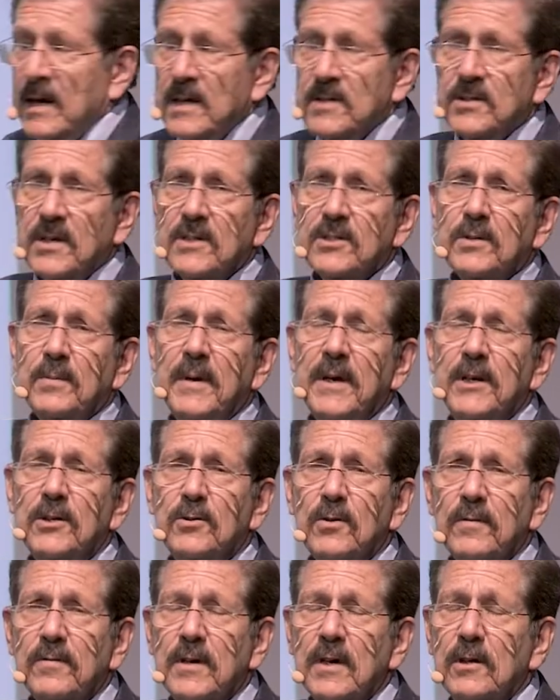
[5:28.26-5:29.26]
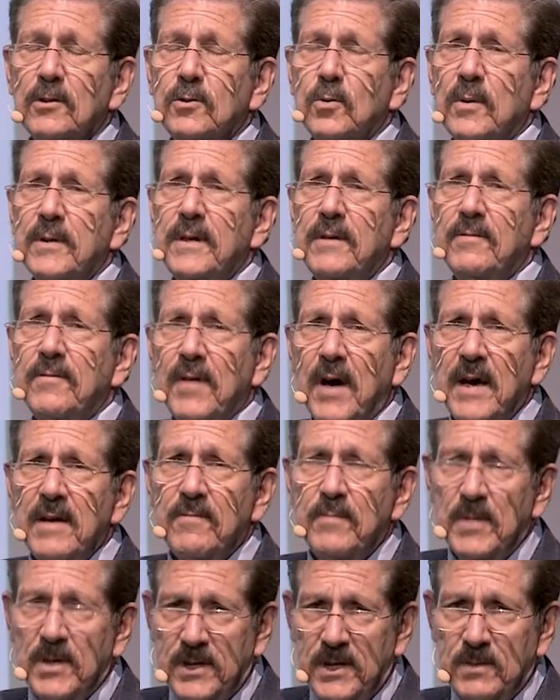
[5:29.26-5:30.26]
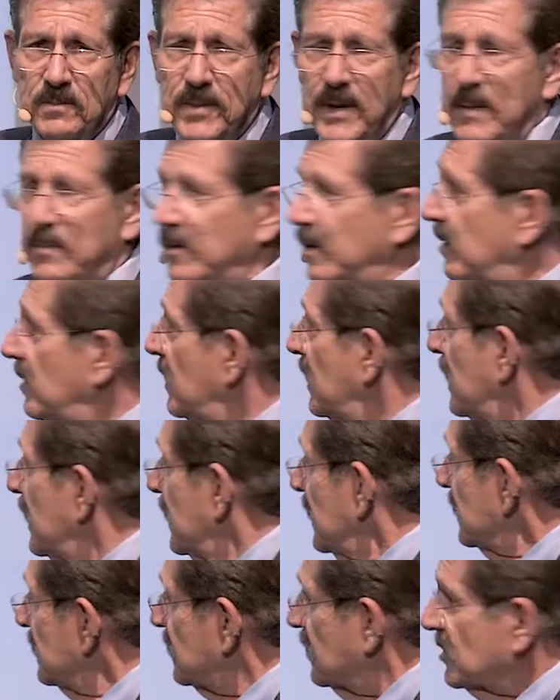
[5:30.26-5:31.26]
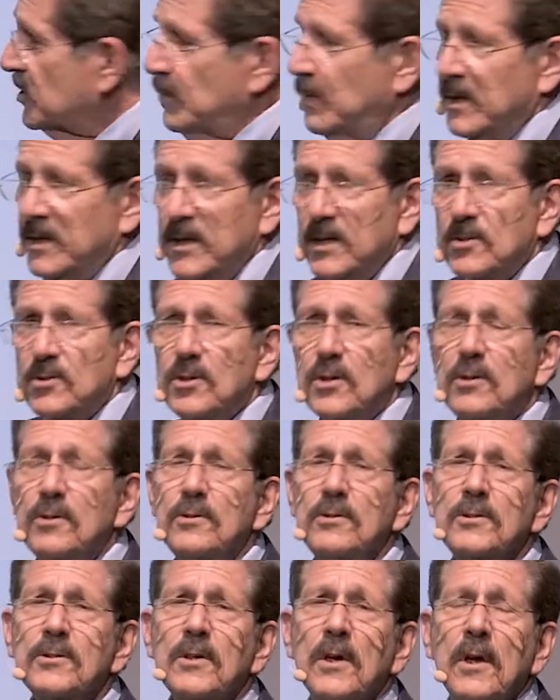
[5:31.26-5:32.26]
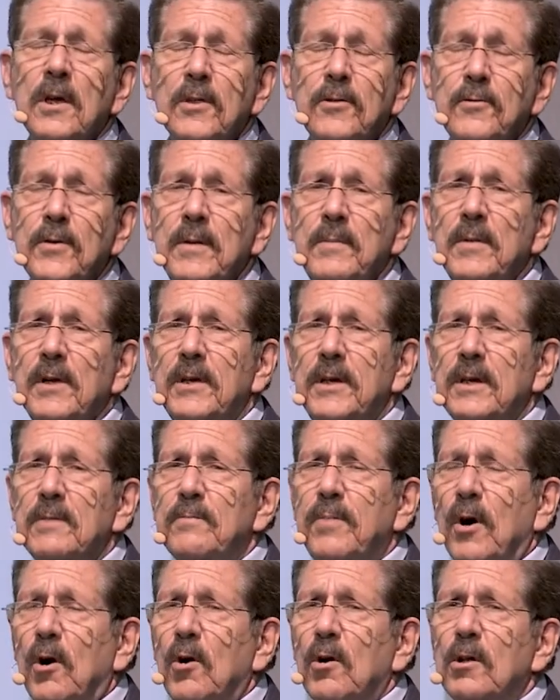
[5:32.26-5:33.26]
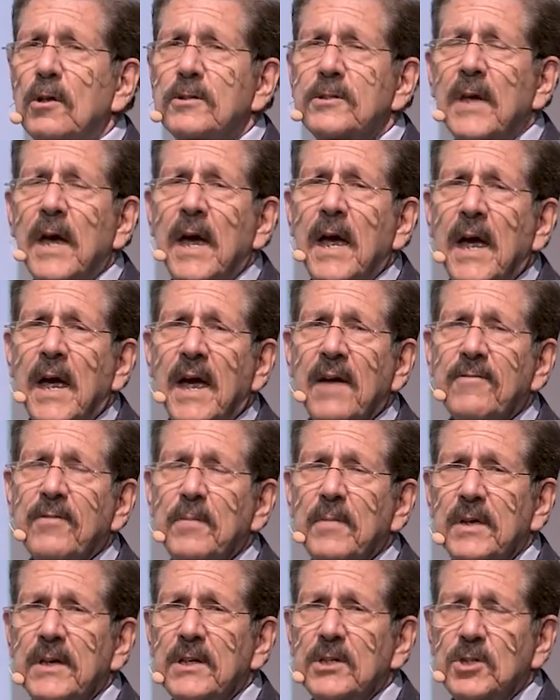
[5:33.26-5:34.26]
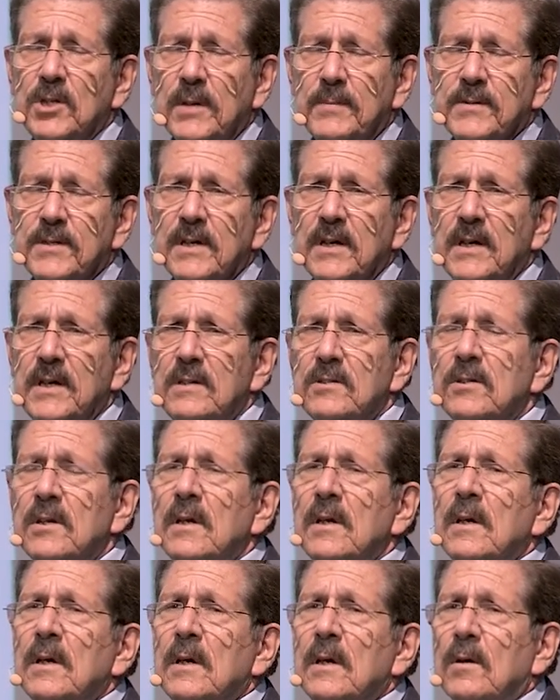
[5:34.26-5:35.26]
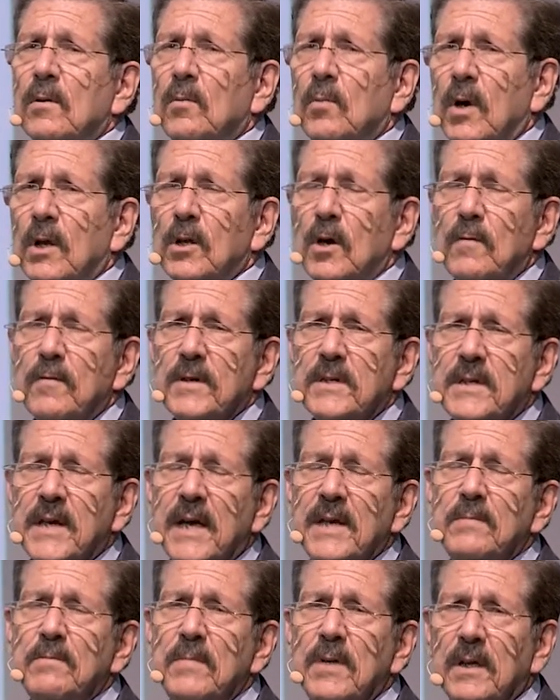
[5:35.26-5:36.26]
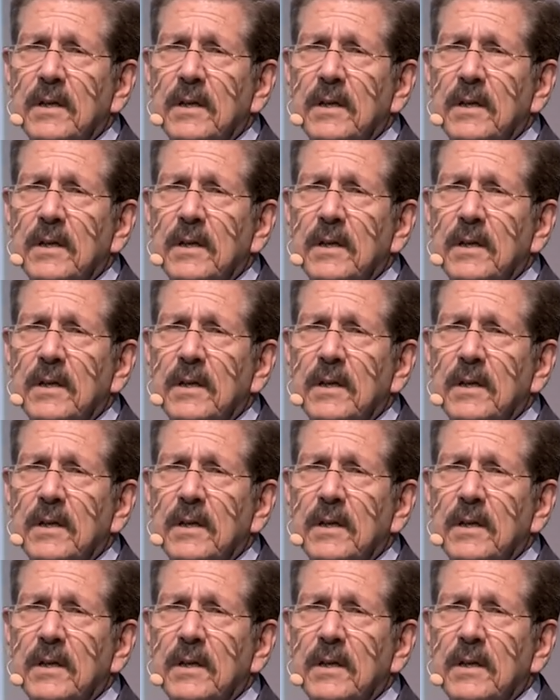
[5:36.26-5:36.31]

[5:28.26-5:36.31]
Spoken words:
is estimated to have killed 25 million people, 6 million Jews, 3 million Poles, 500,000 Gypsies, well over 10